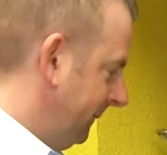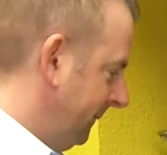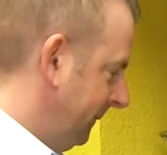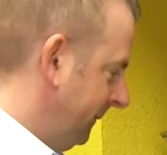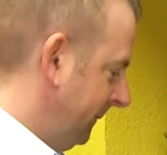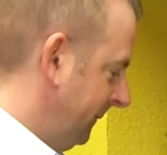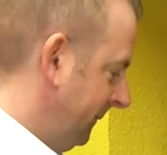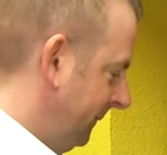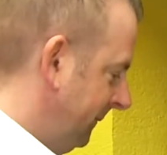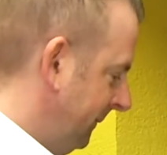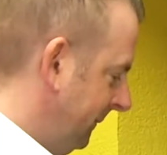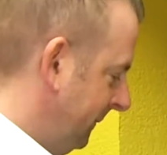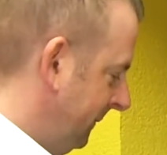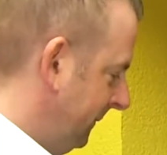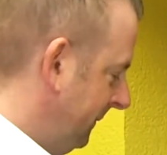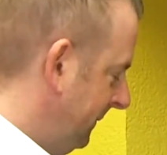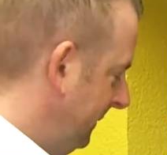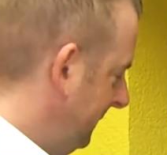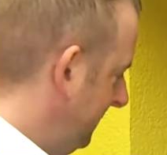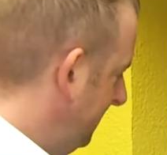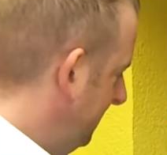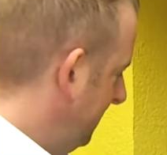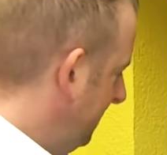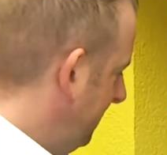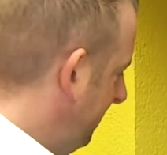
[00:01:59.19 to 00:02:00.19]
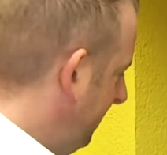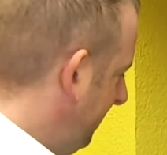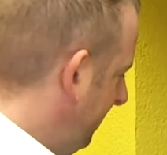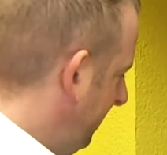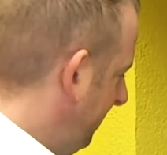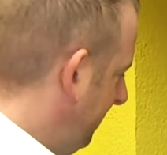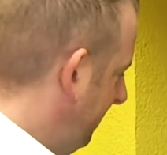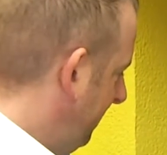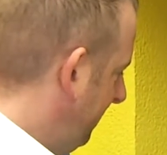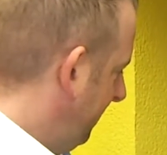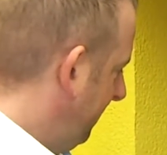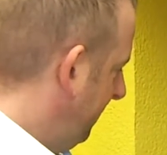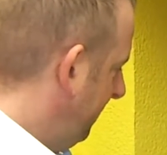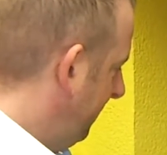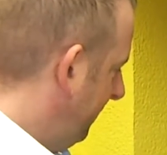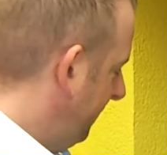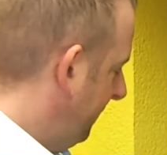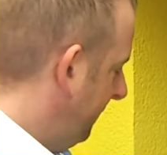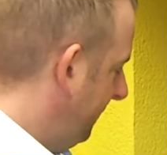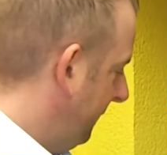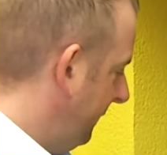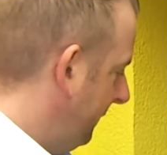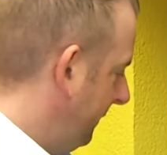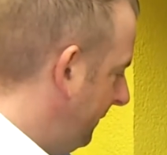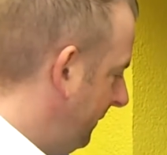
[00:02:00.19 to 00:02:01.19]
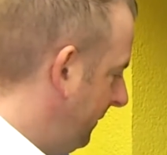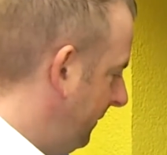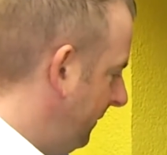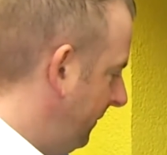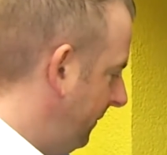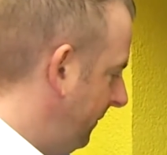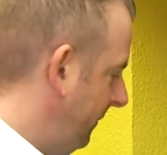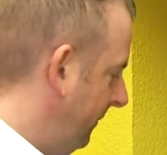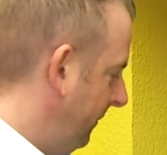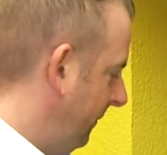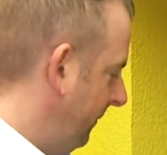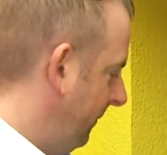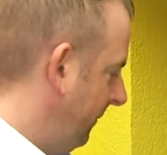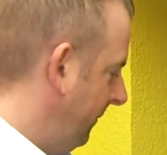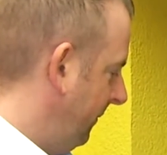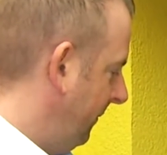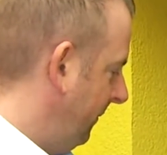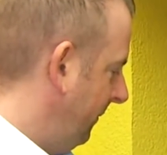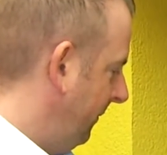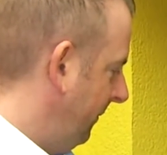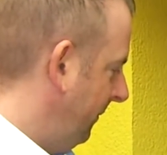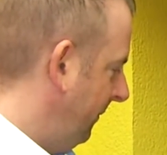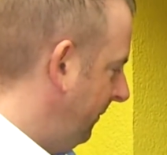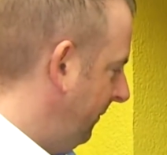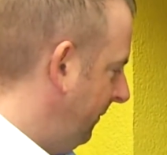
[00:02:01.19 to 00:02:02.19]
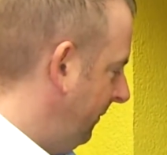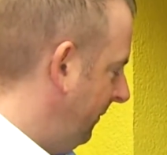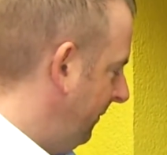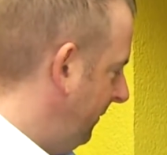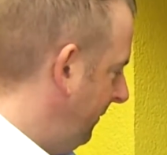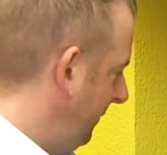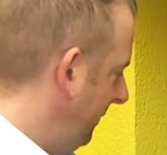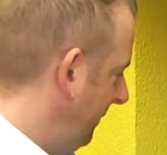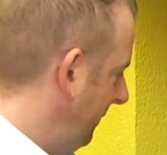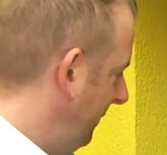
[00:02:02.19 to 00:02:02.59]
[no speech]